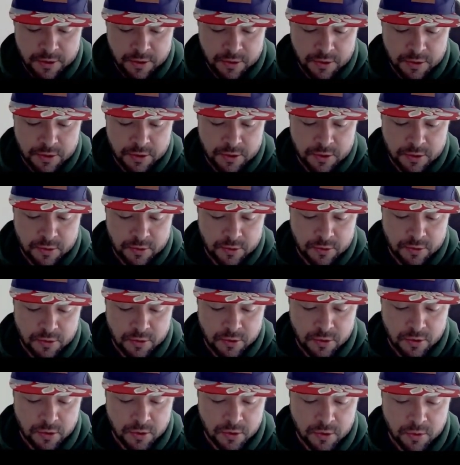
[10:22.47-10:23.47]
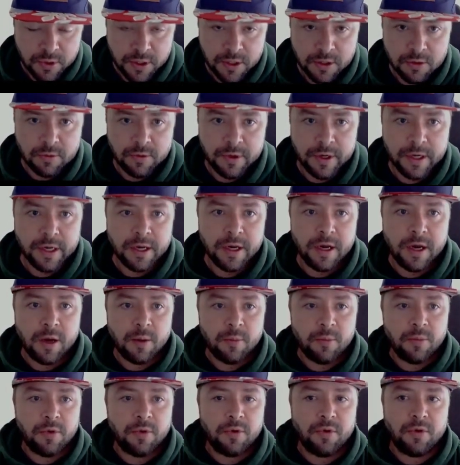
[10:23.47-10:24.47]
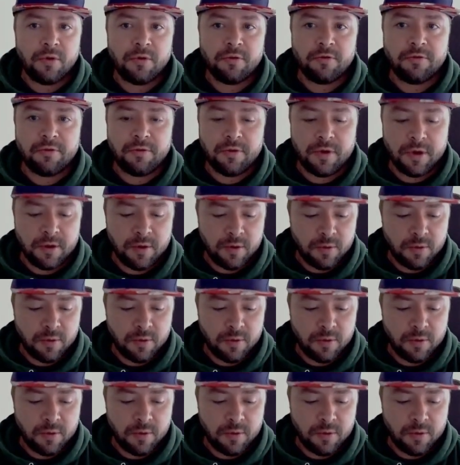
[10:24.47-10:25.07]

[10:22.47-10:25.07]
Just do a quick recap of